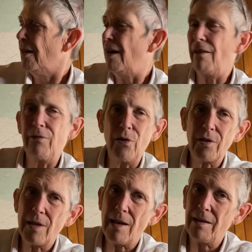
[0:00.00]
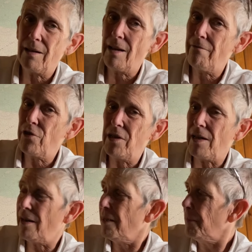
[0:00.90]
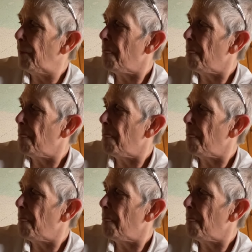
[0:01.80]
I have looked at it every day